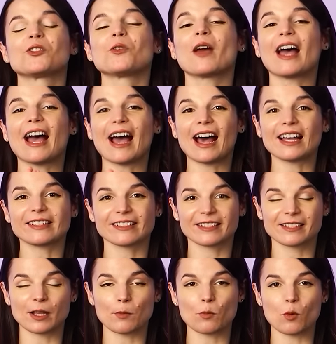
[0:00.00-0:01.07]
to ask
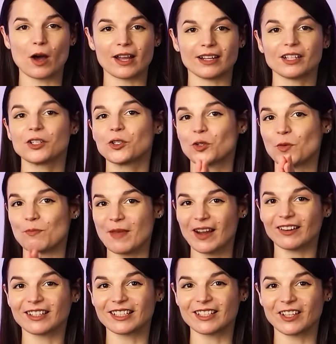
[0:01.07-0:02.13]
someone to
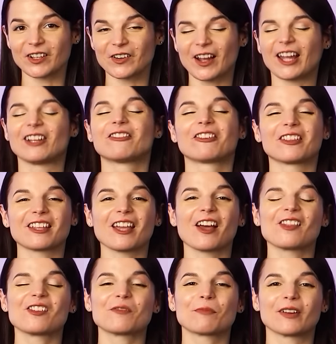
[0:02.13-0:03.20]
marry you and for the
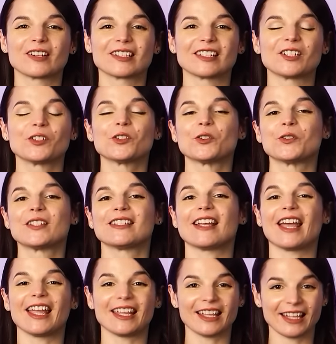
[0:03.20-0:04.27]
other person to
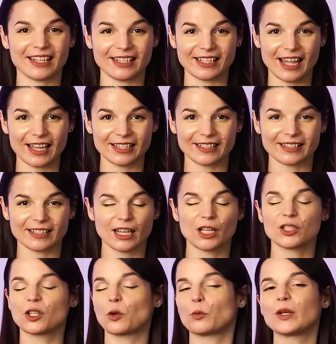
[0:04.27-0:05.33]
say yes.
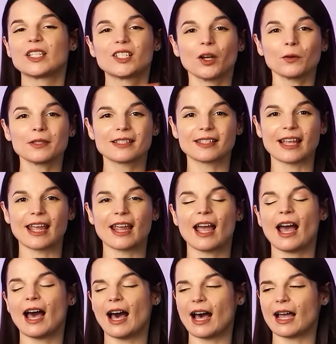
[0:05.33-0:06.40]
So we don't say,
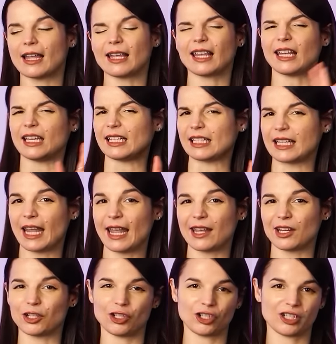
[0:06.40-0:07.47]
I
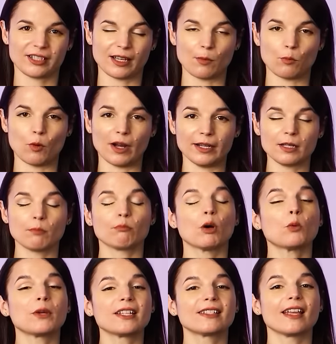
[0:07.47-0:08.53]
engaged someone,
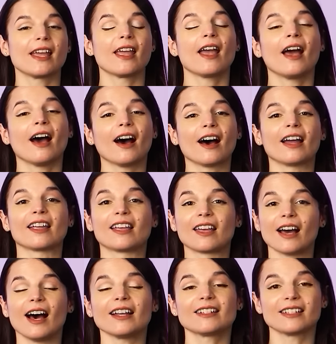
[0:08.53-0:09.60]
but we say, I
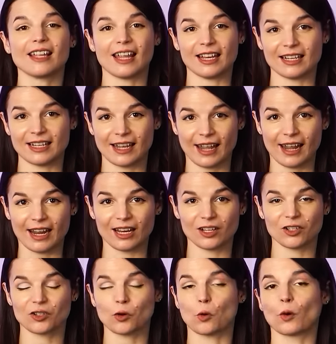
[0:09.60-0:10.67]
got
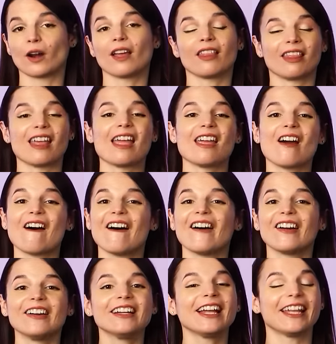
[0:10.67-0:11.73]
engaged, or they
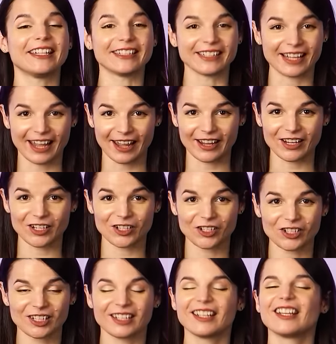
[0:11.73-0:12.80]
are
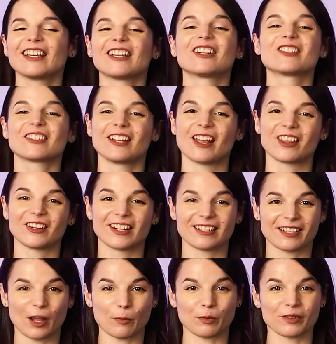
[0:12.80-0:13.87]
engaged. Here's another
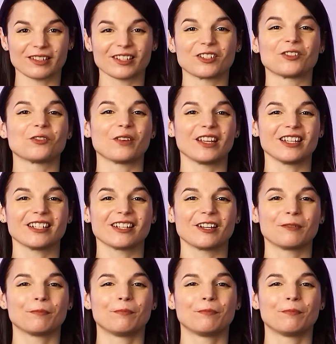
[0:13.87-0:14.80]
example situation.